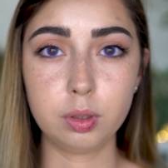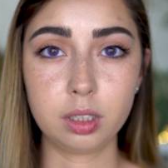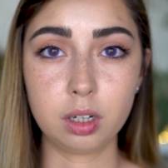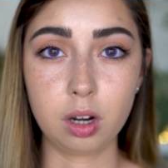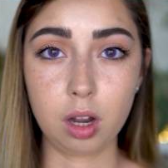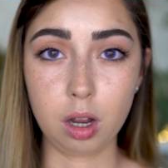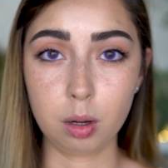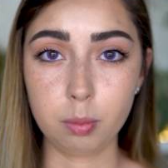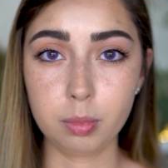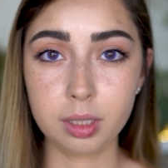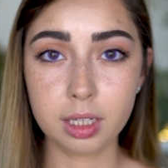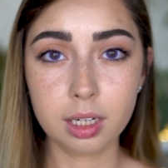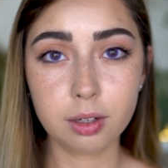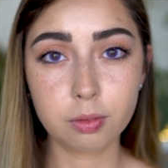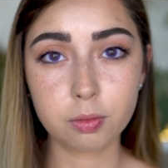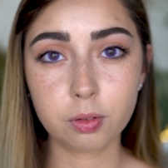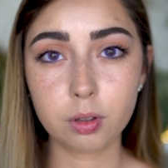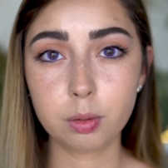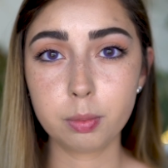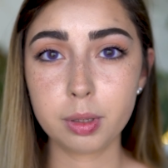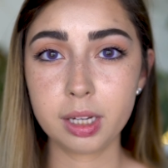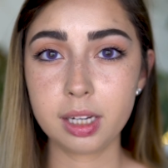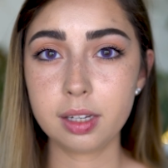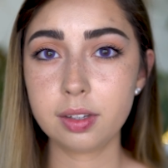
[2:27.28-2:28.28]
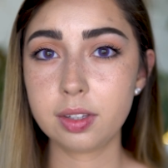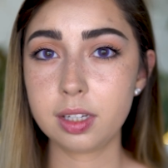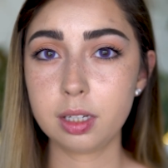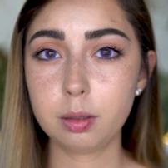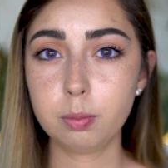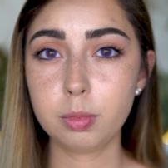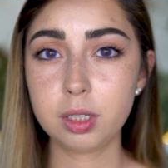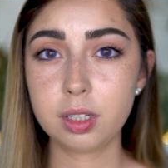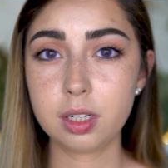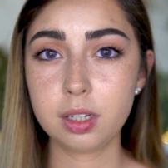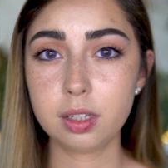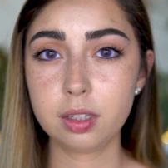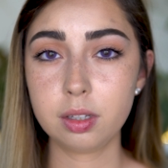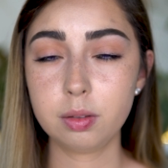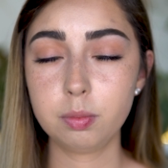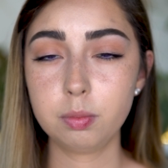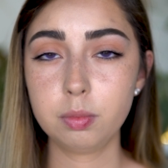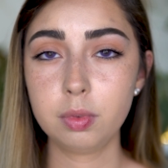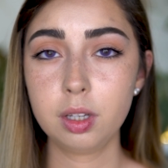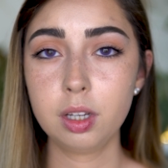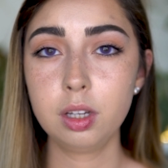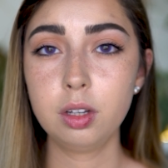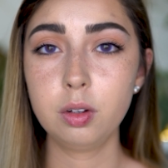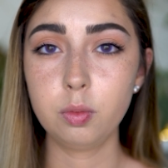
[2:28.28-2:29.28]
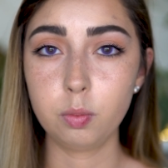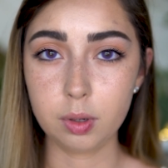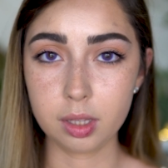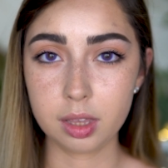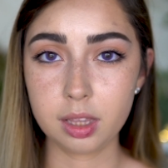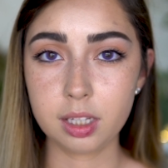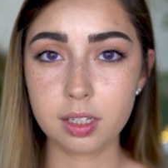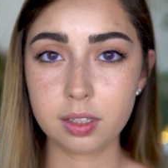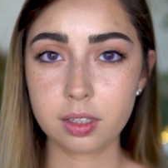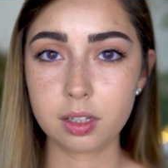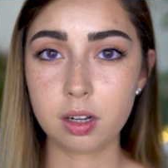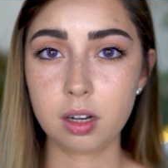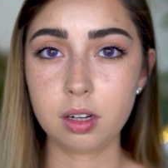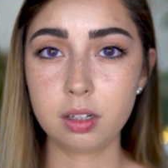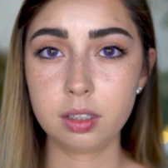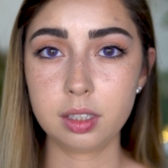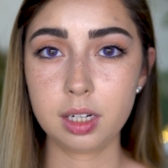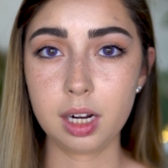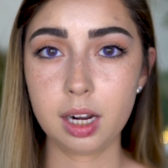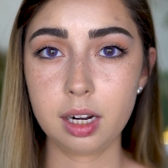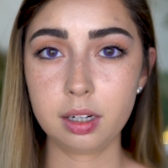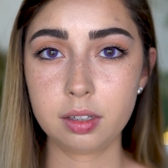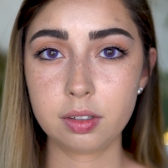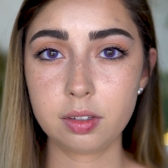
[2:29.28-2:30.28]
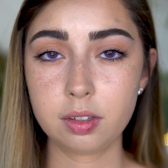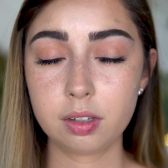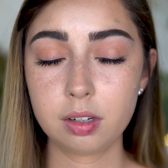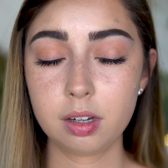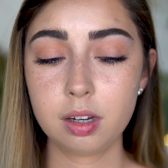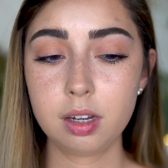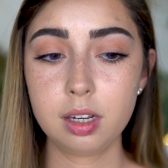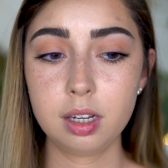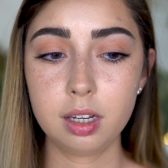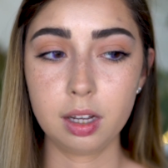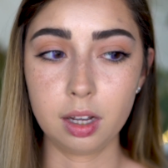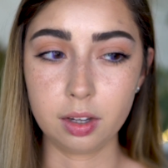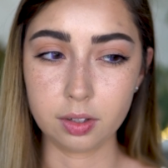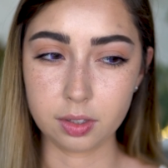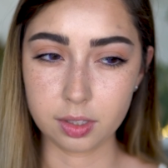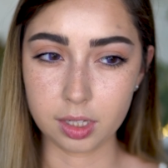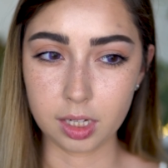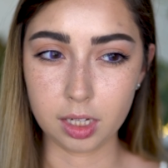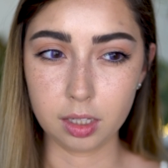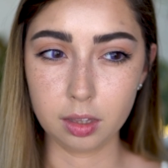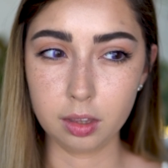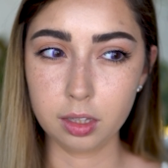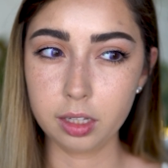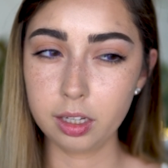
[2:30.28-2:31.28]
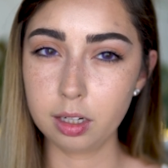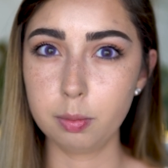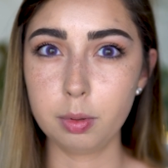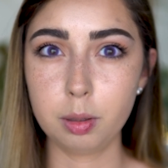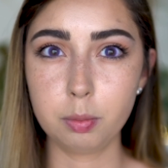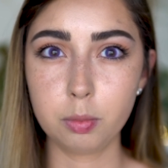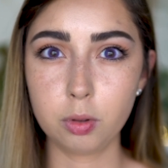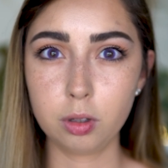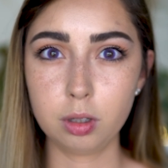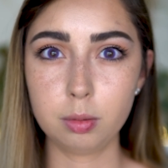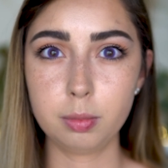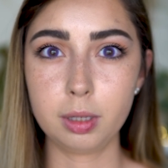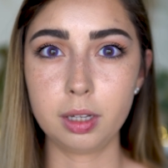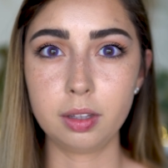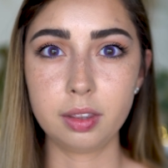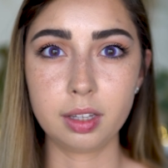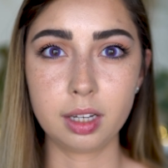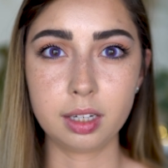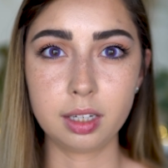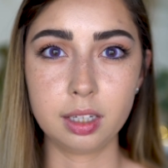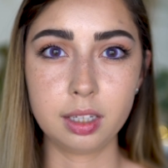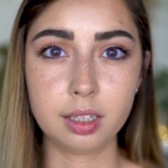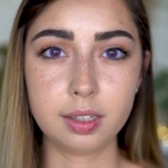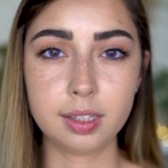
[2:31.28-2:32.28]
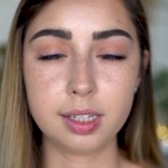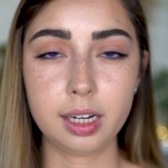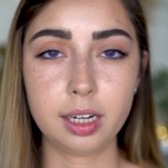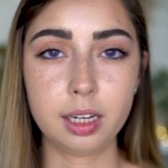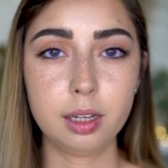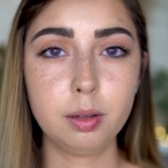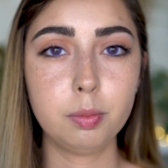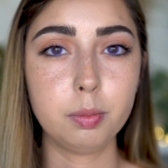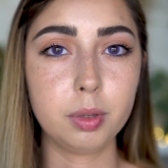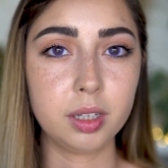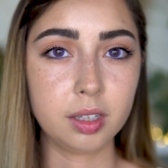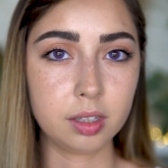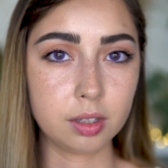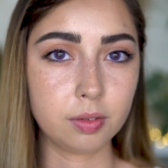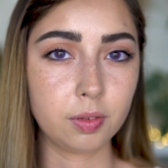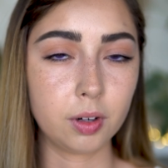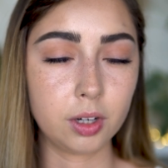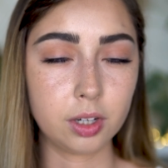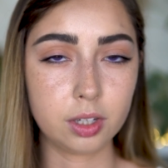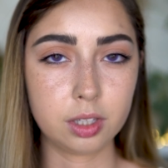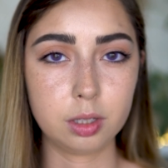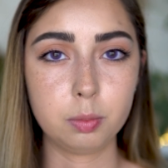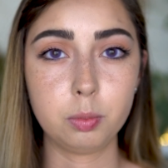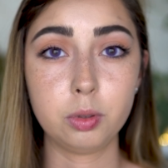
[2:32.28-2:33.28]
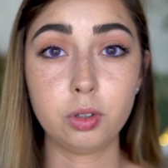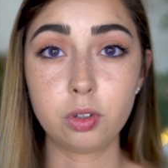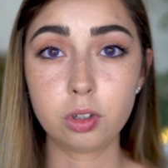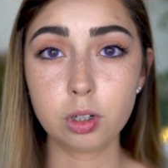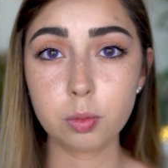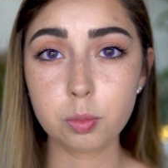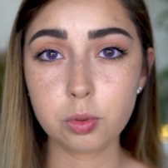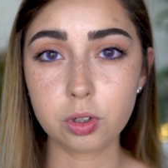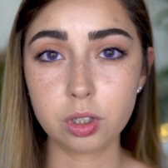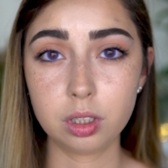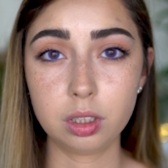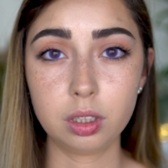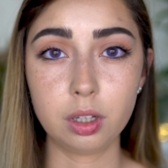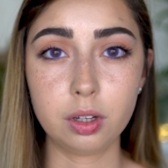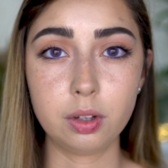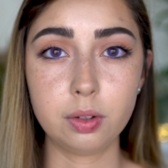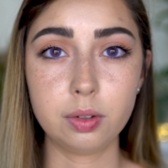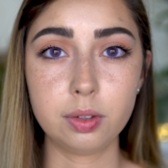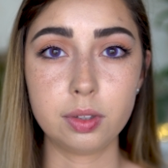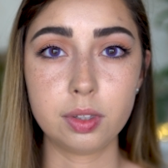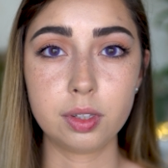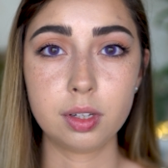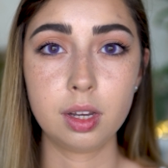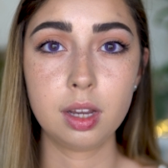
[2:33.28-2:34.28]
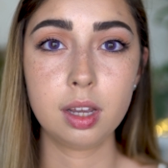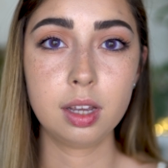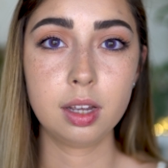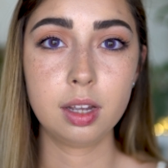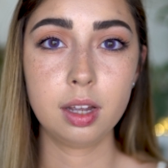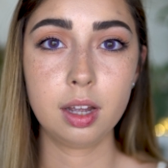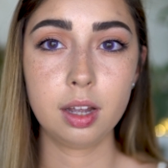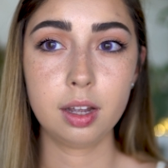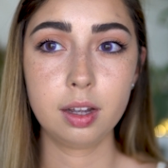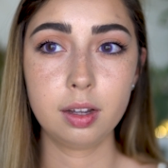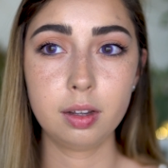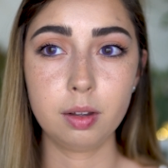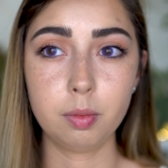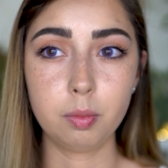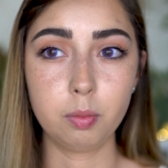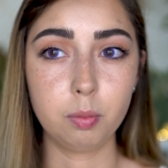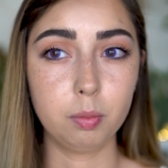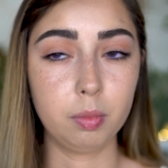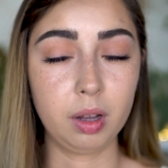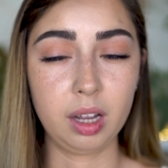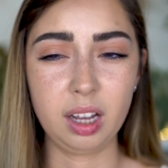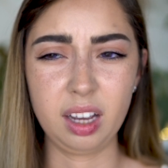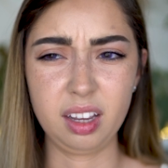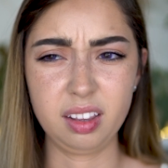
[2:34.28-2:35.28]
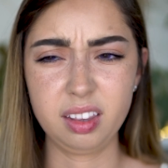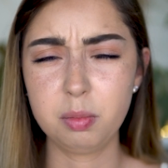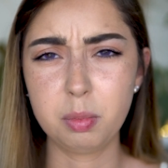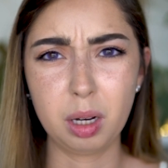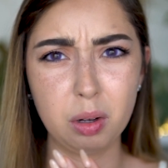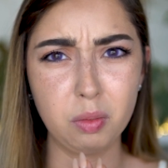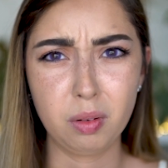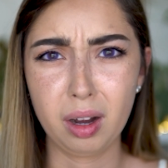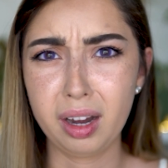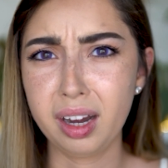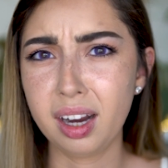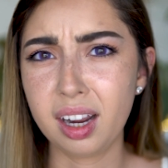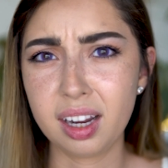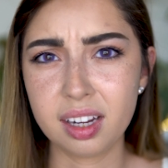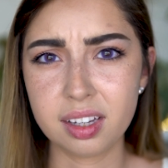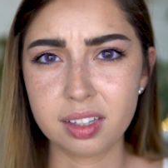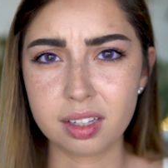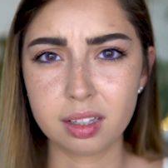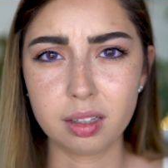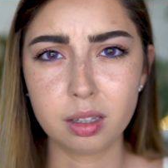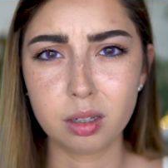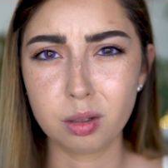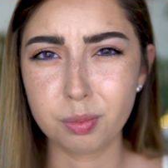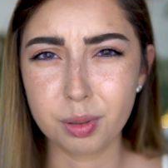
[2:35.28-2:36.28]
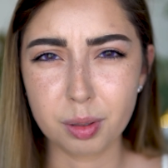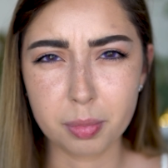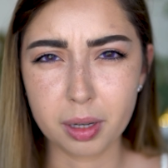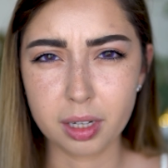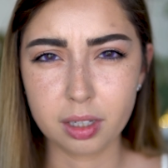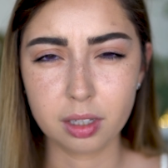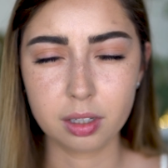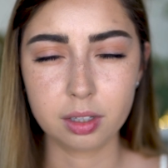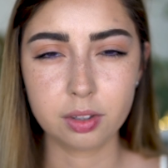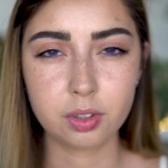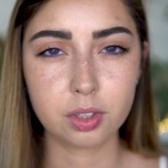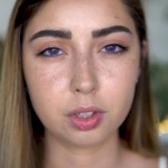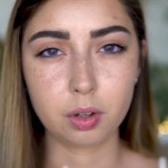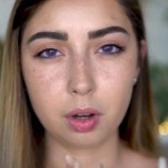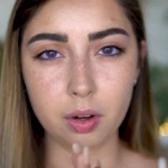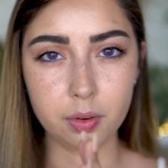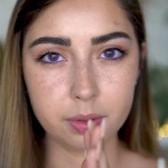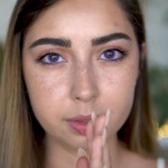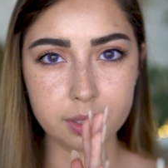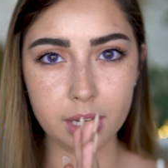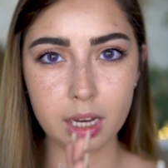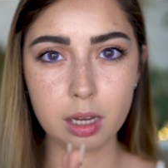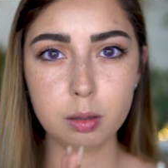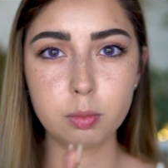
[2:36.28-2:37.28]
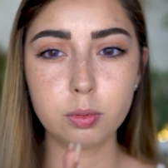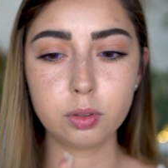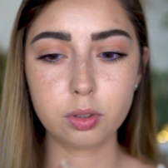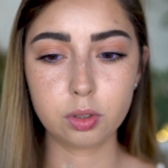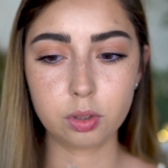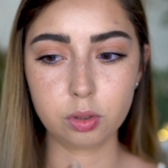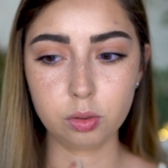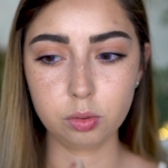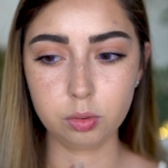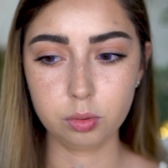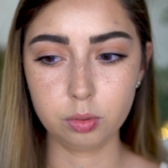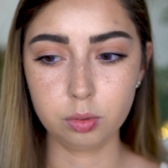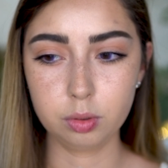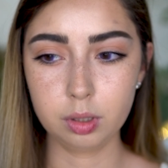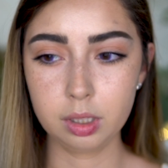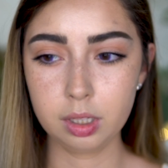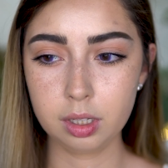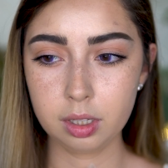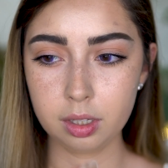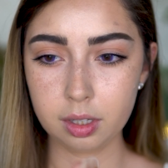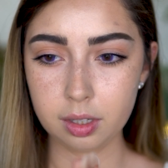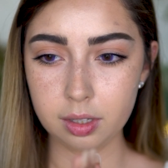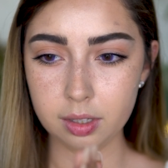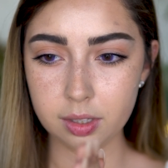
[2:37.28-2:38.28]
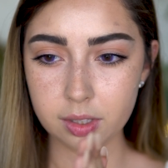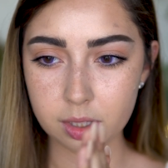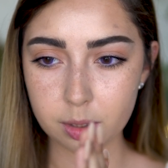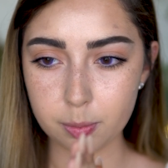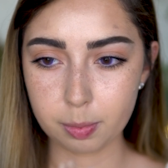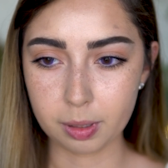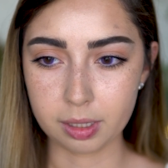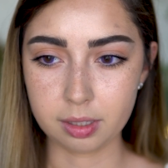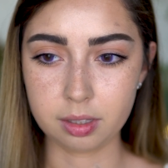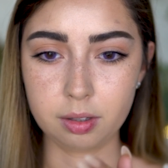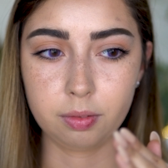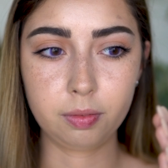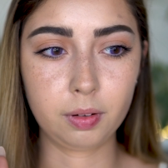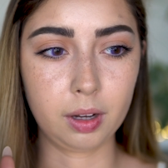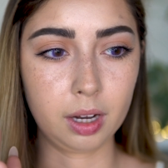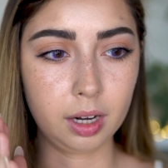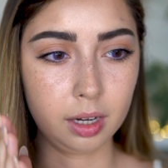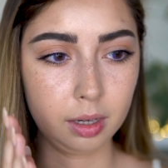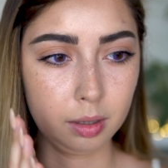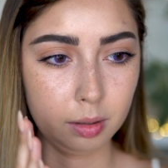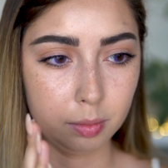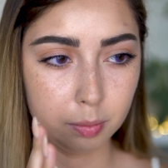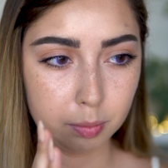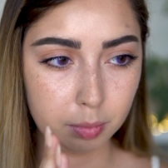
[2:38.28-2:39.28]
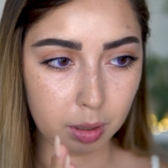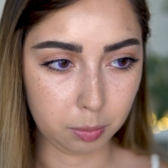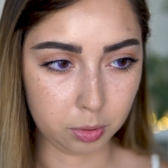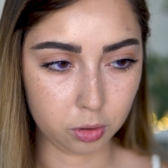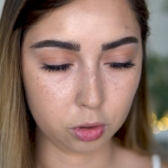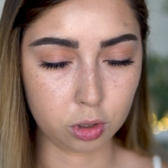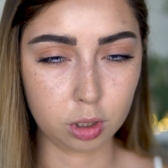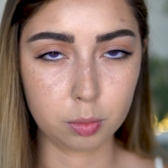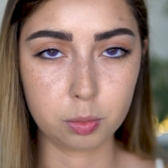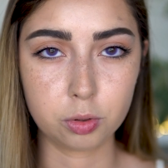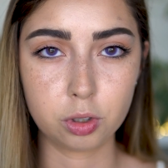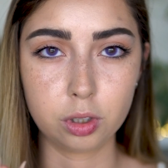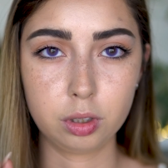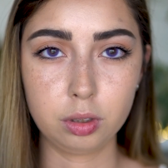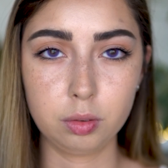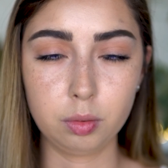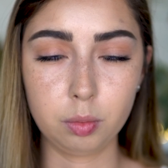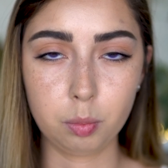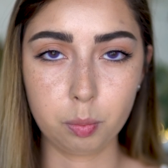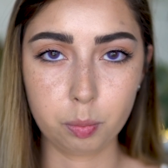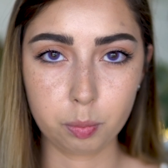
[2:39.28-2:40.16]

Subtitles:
accommodate for my astigmatism with these contacts. I'll say a little bit more about that in a second, but as far as the prescription goes, I think my right eye is a little bit better, so I was able to specify my prescription